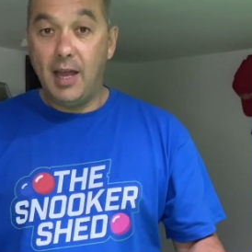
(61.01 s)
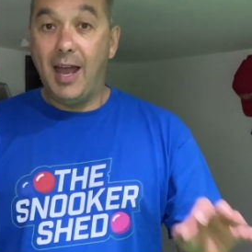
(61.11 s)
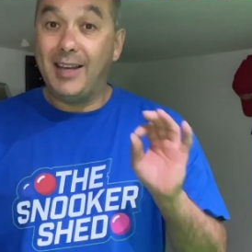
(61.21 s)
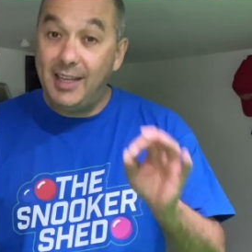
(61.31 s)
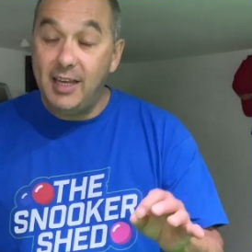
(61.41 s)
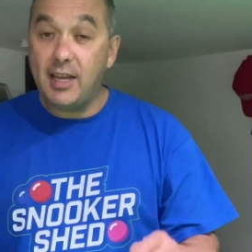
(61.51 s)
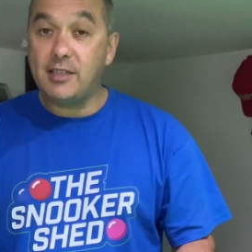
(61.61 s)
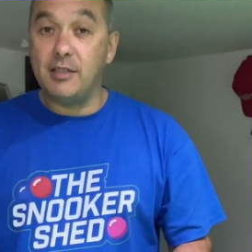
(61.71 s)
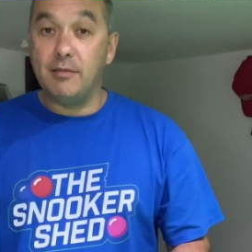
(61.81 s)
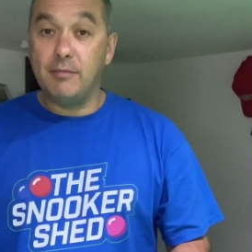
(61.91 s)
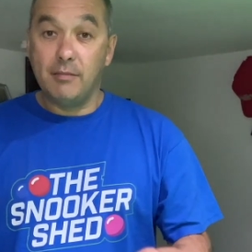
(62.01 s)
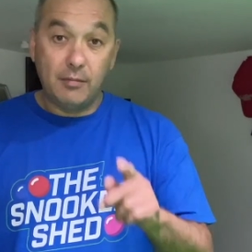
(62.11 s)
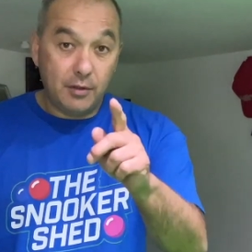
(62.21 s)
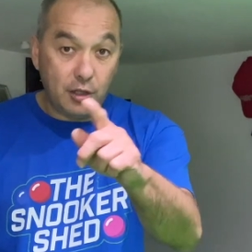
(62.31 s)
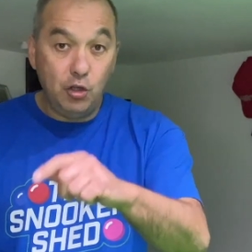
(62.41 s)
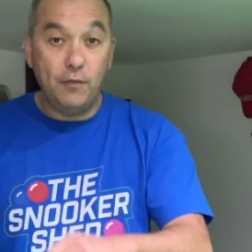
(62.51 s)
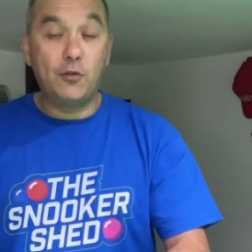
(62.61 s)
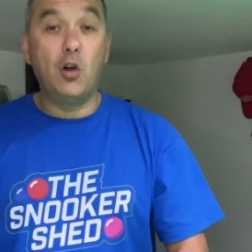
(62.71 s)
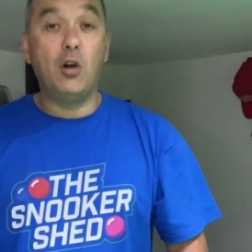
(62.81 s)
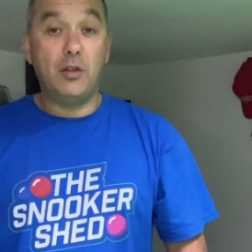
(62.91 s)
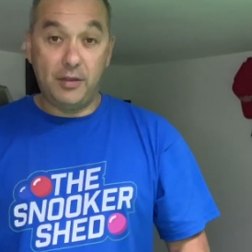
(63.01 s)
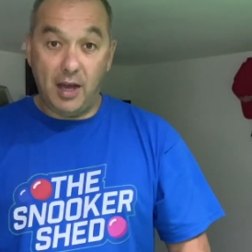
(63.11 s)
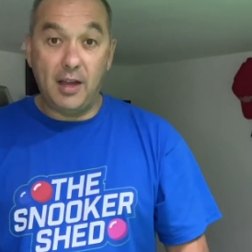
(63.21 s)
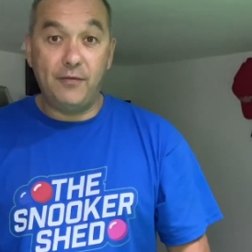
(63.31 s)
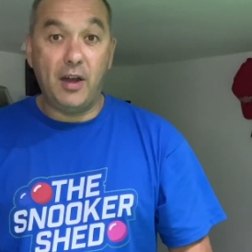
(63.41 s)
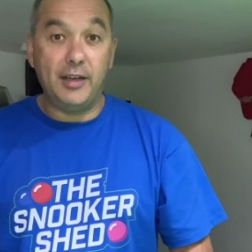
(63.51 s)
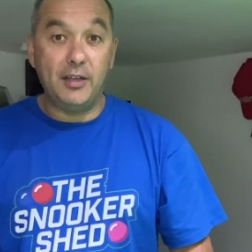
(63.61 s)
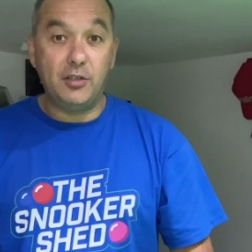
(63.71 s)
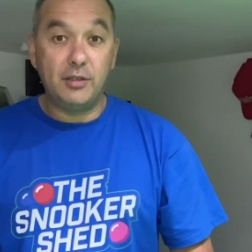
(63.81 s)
and he isn't, then you've got that advantage.